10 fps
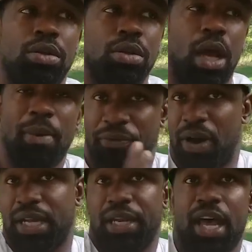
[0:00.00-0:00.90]
I'm gonna
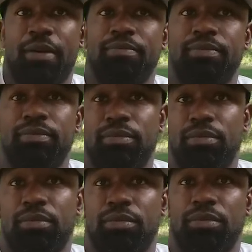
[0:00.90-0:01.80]
fuck it up. Yeah.
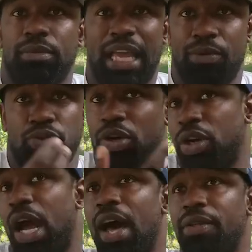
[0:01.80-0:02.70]
Like, it was one or
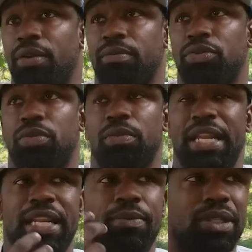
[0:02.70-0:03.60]
the other.
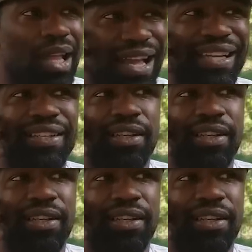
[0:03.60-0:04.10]
And then it was like,